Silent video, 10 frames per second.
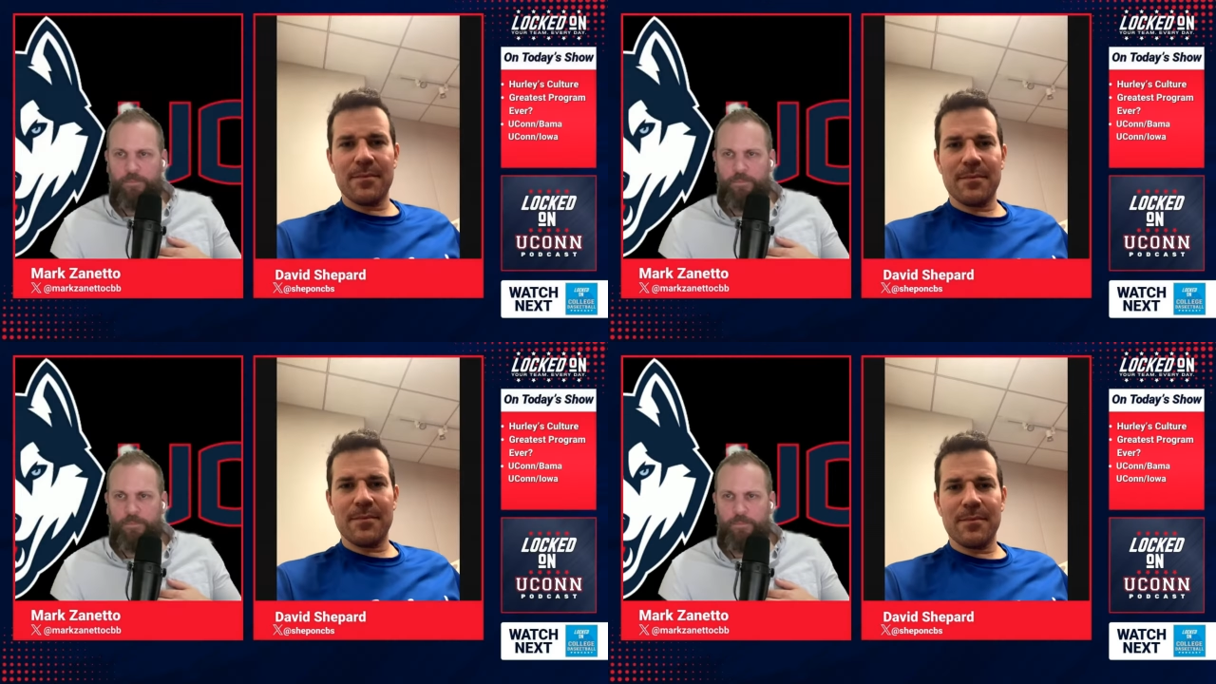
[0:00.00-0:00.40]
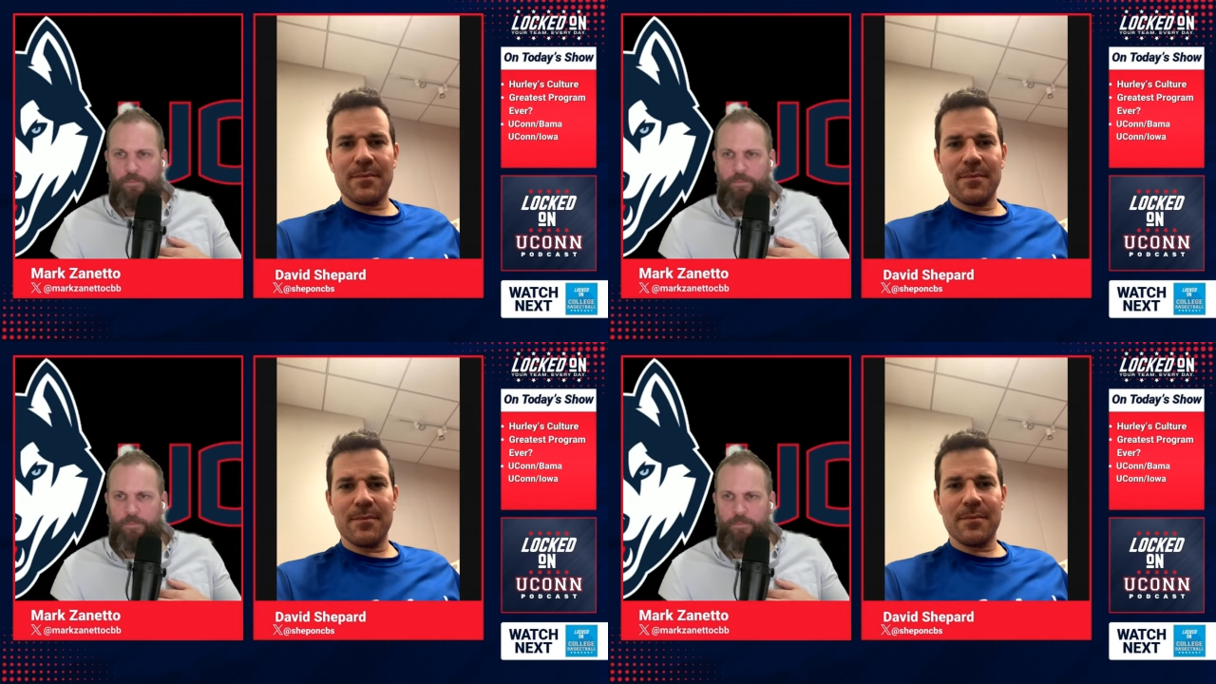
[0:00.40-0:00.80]

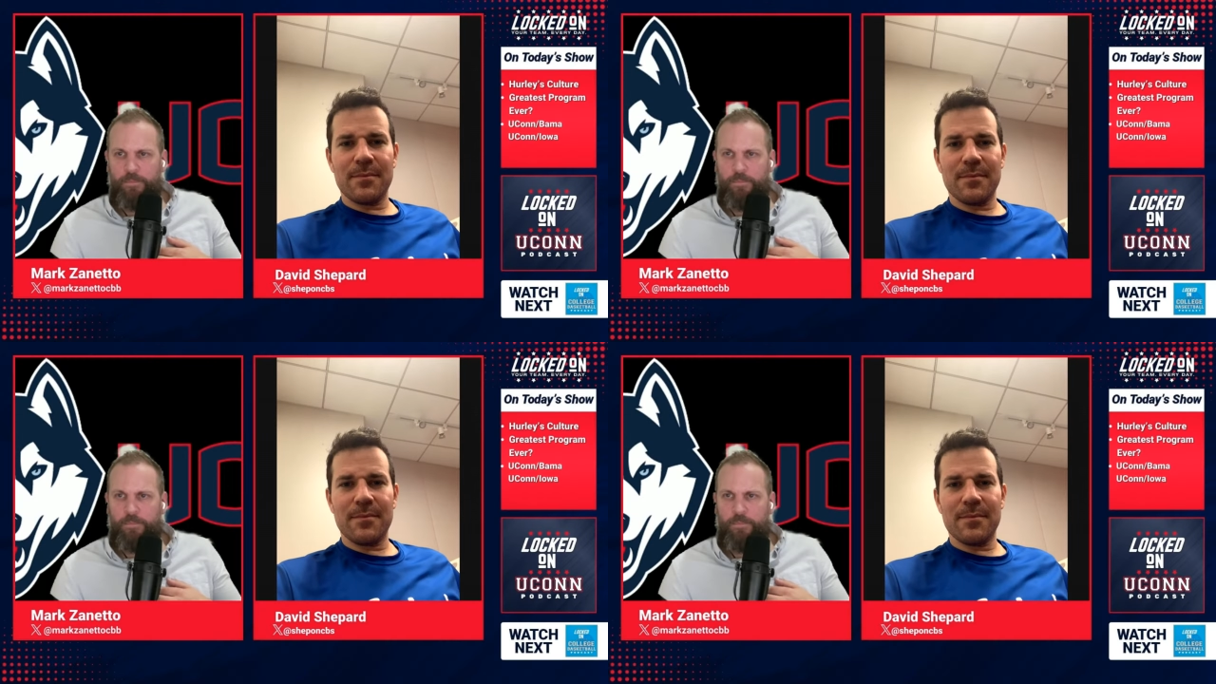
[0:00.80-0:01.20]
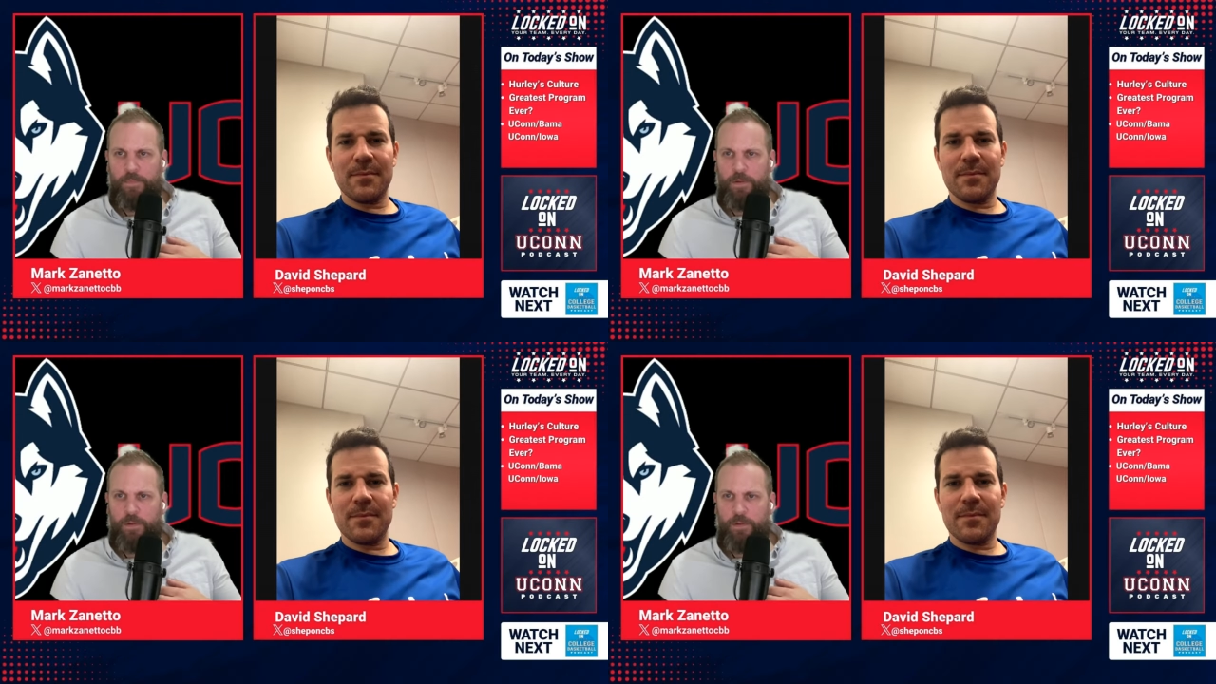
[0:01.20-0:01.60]

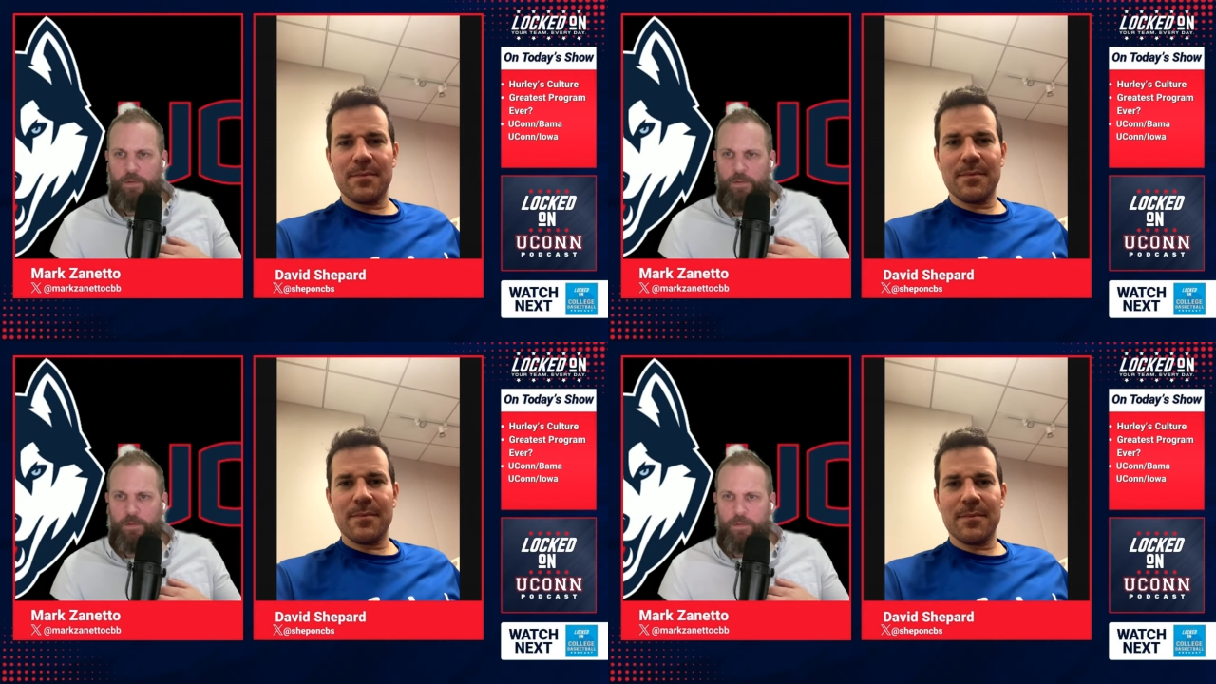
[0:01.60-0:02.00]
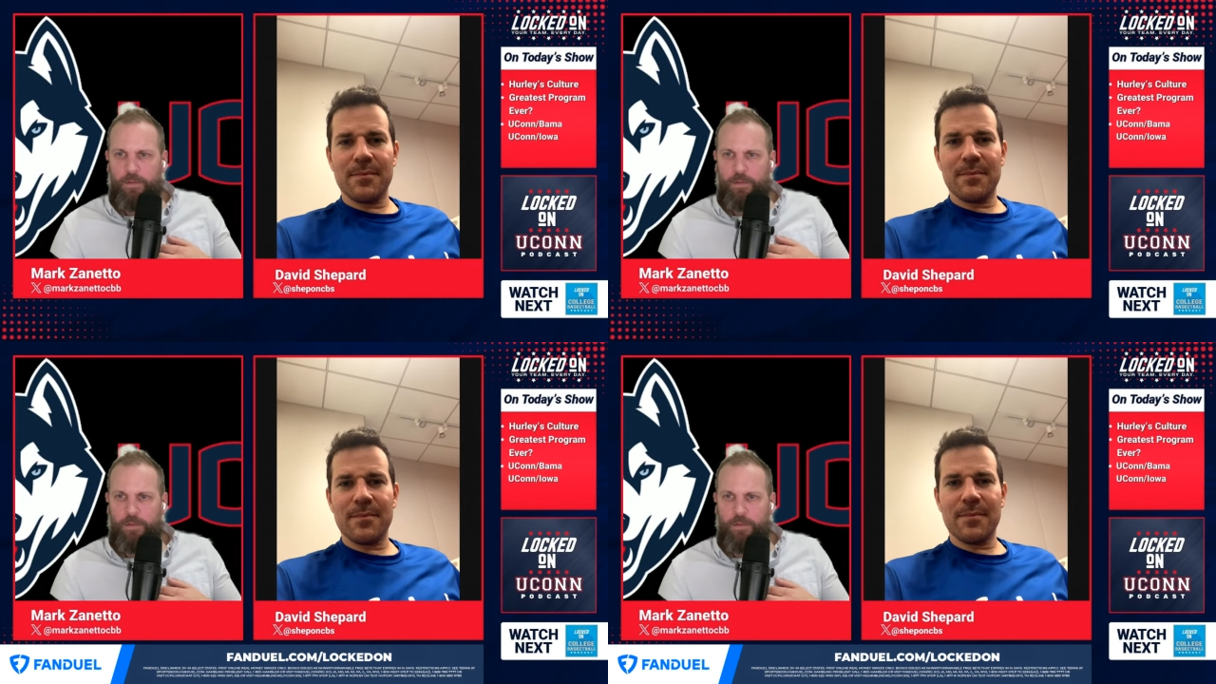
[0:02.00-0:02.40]

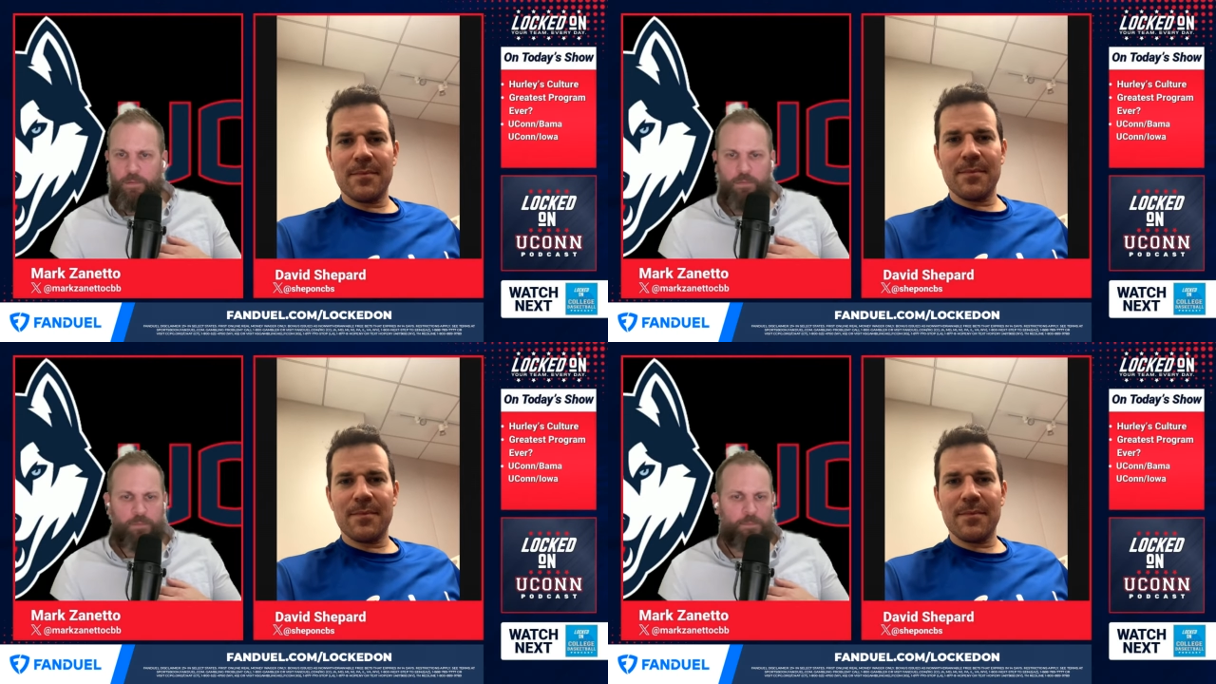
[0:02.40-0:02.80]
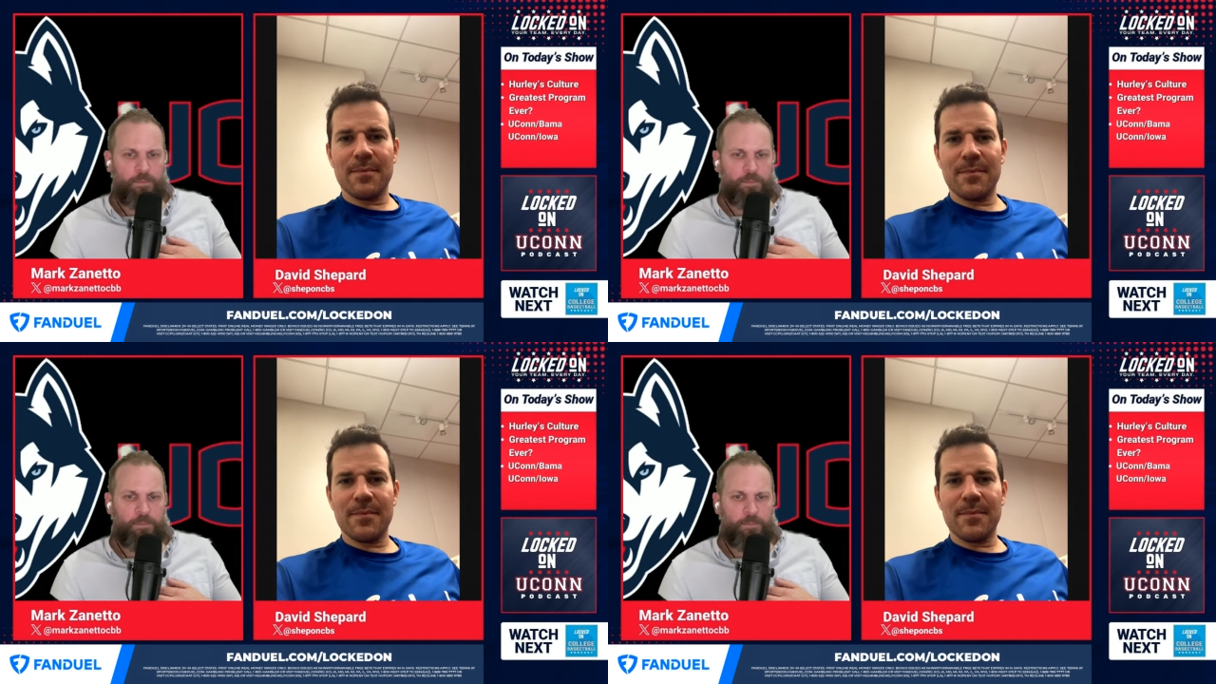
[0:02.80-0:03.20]

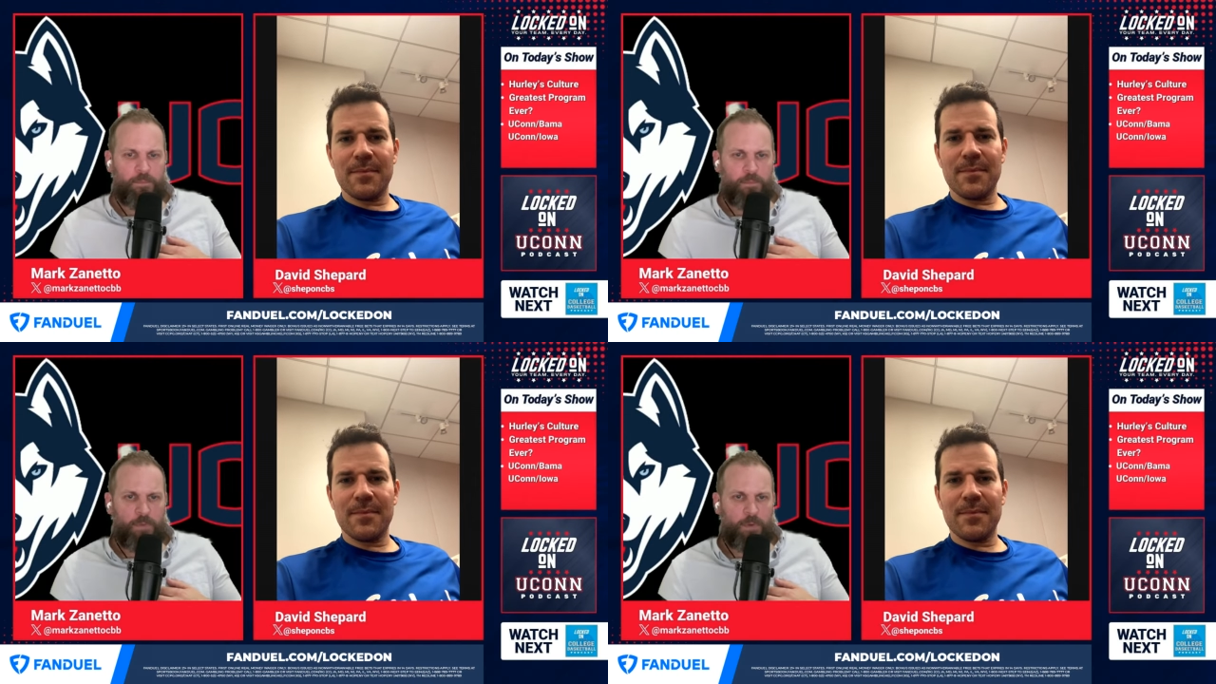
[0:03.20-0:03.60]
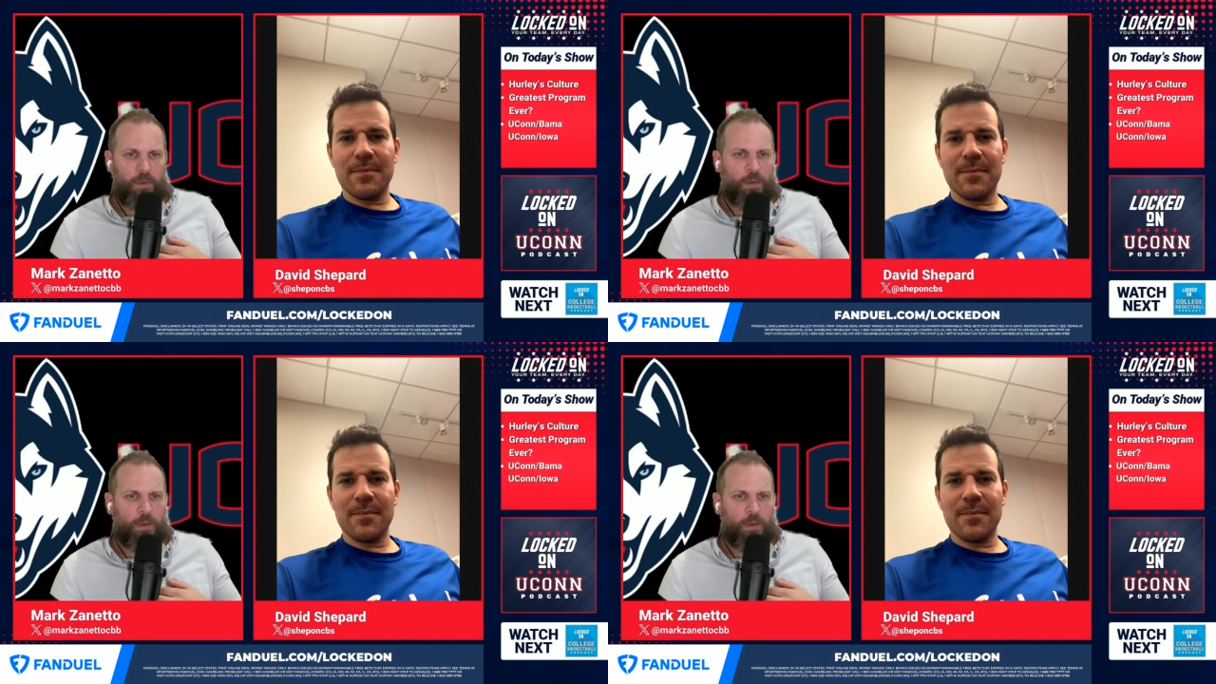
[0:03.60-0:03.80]
No one is speaking in this clip.